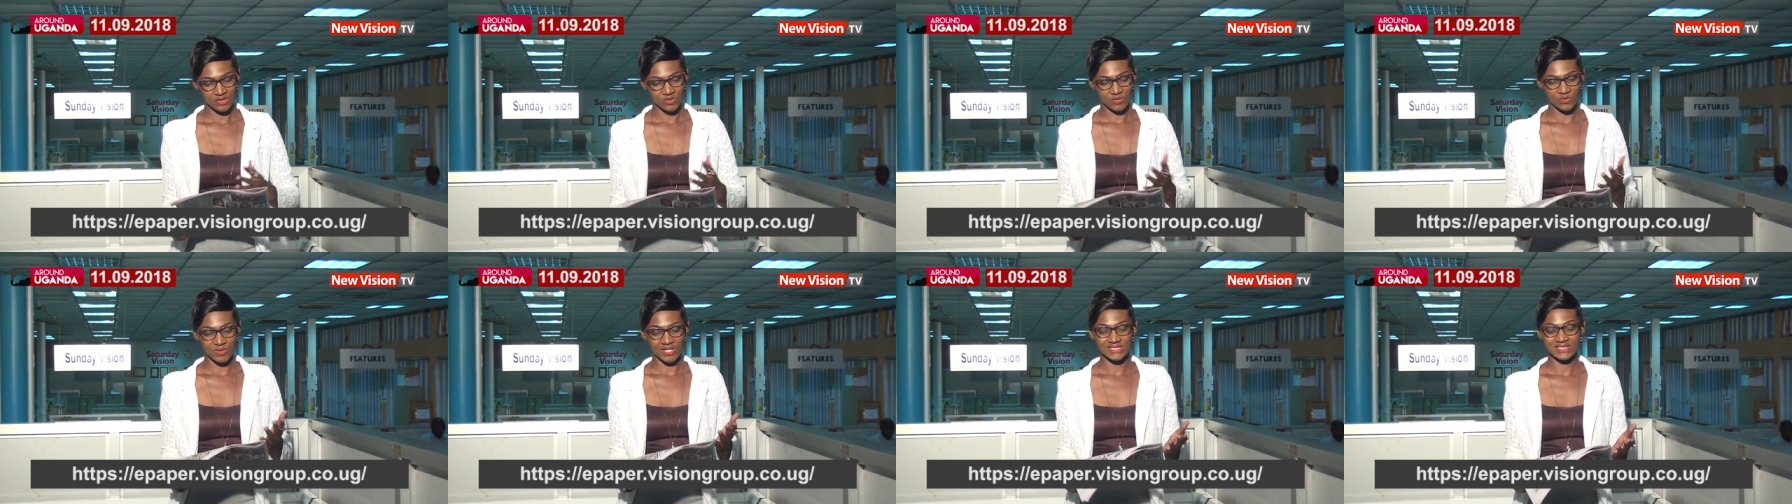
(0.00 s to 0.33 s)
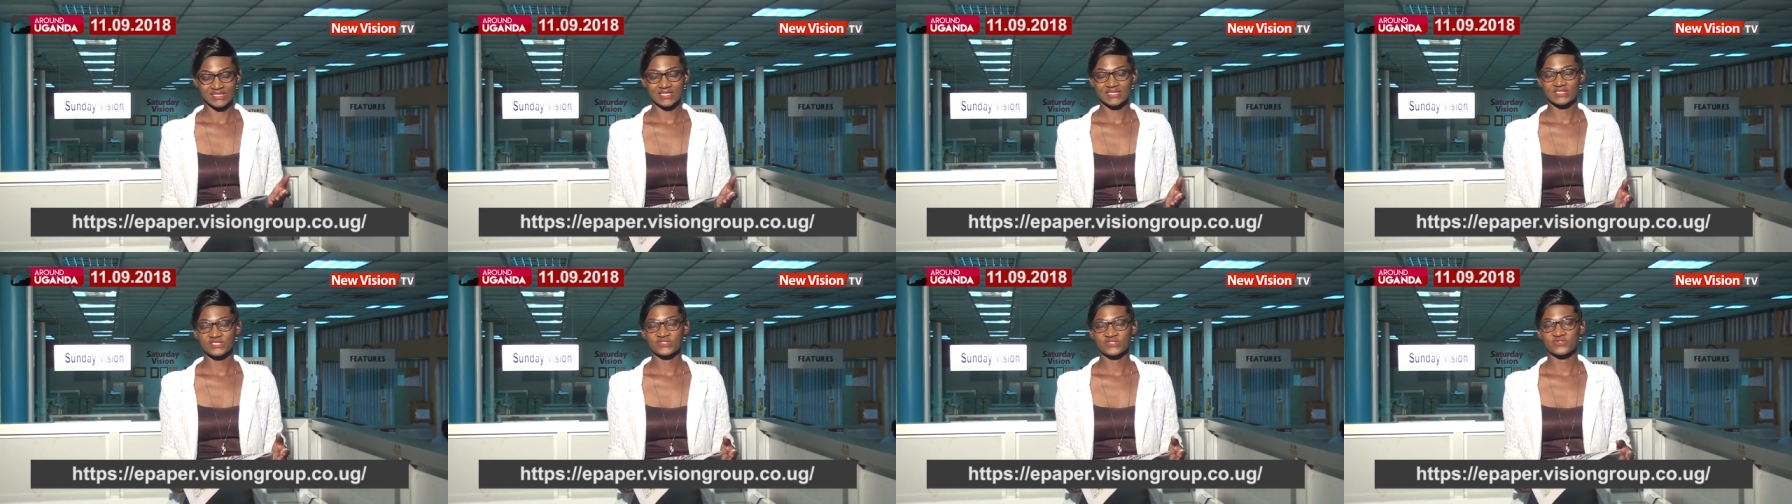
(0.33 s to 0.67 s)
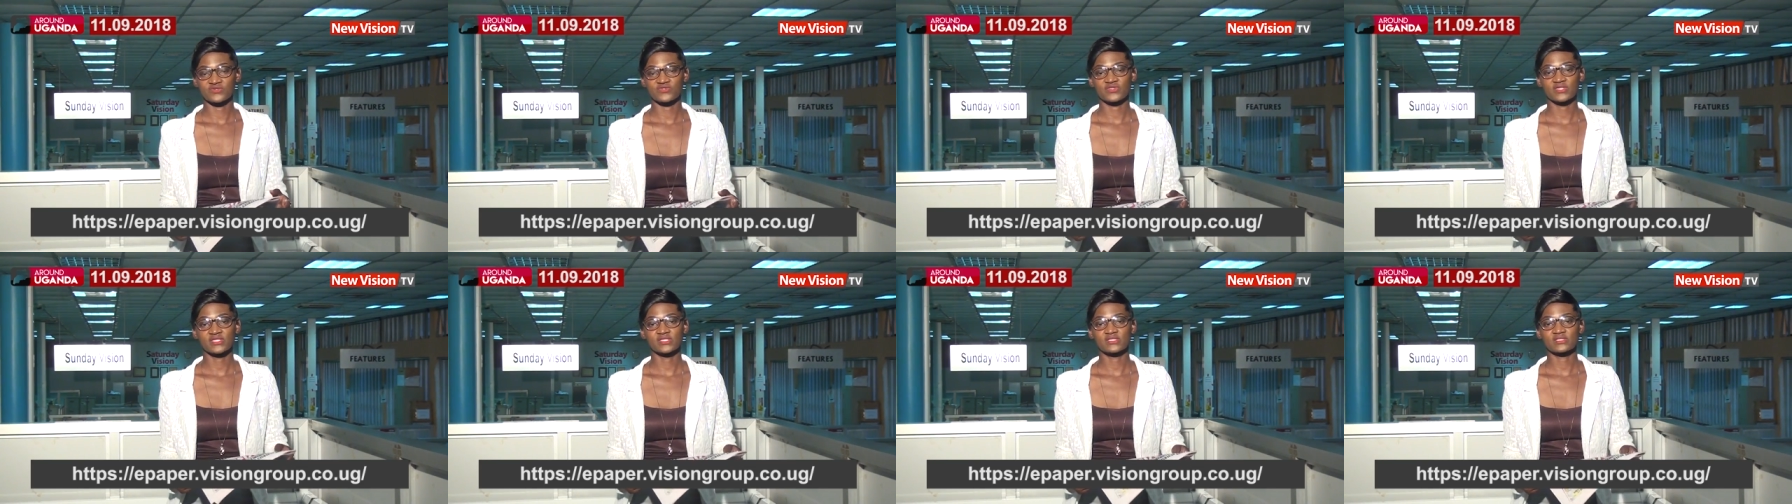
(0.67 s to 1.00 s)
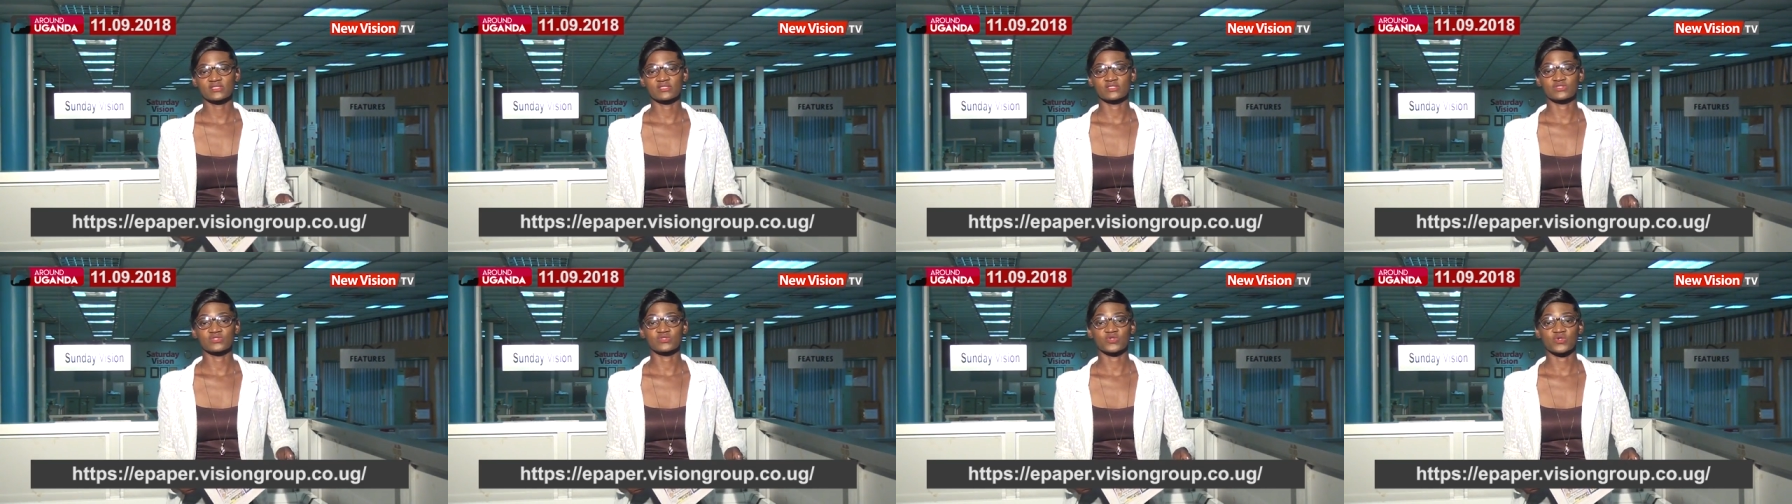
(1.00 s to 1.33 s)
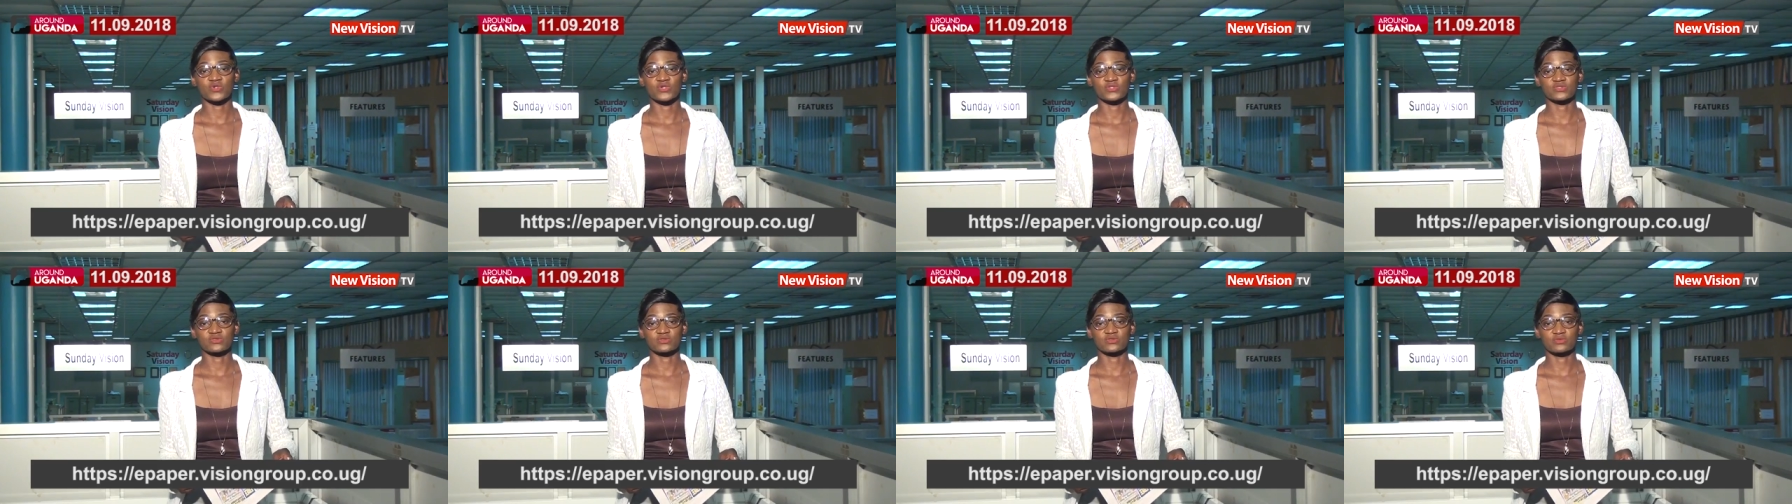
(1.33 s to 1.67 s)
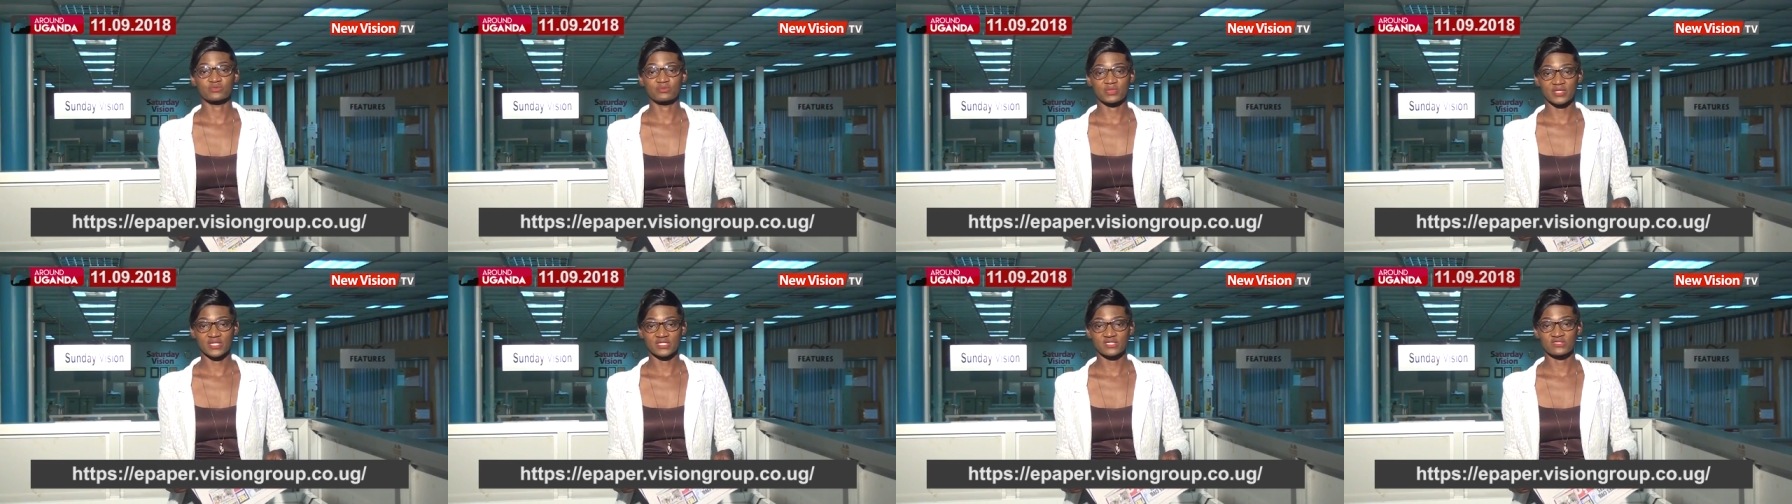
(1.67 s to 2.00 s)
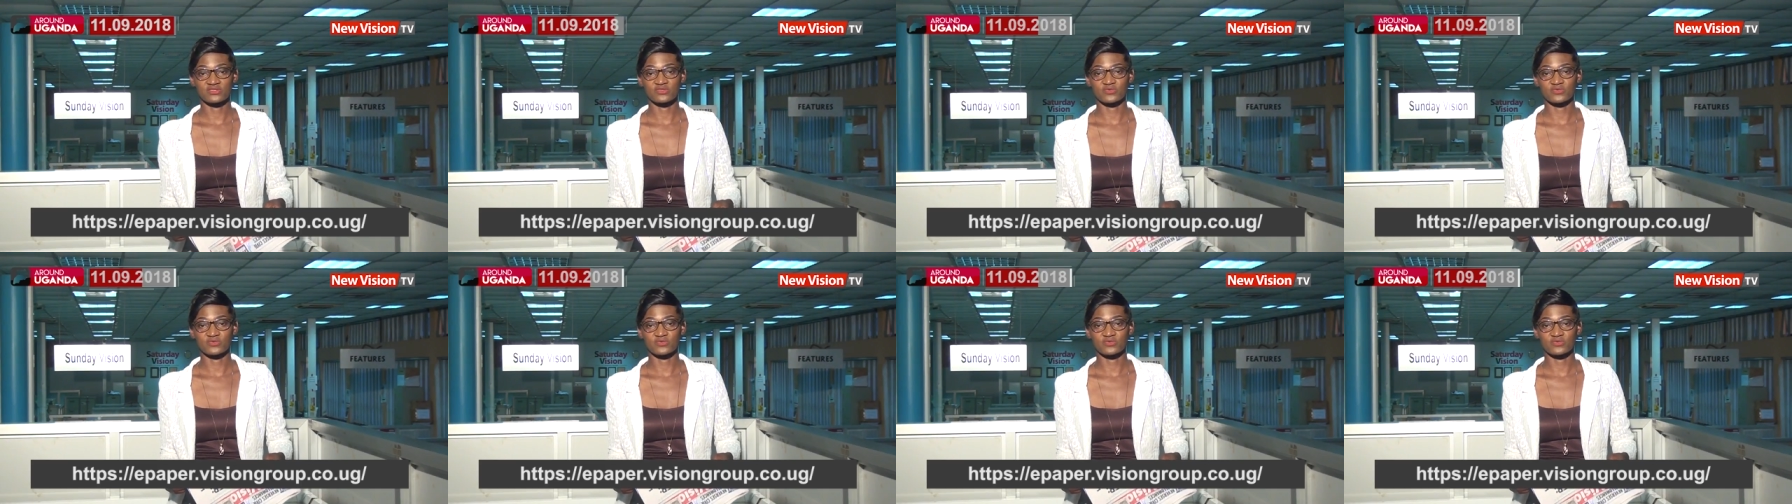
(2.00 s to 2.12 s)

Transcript: What led to this? The stories on page